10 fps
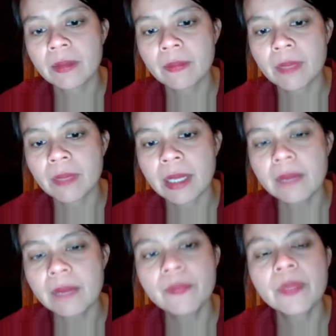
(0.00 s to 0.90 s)

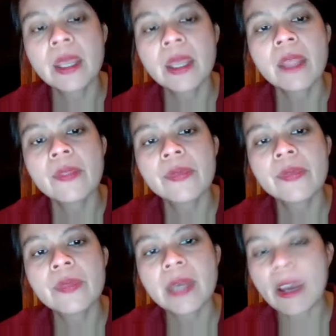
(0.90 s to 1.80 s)
Okay,
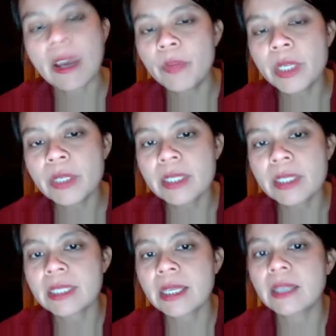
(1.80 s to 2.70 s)
the helper
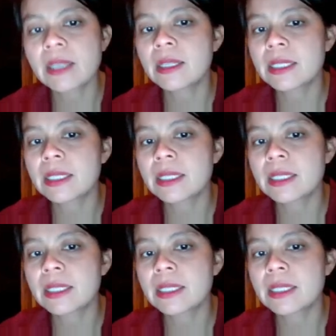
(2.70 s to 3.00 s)
uses the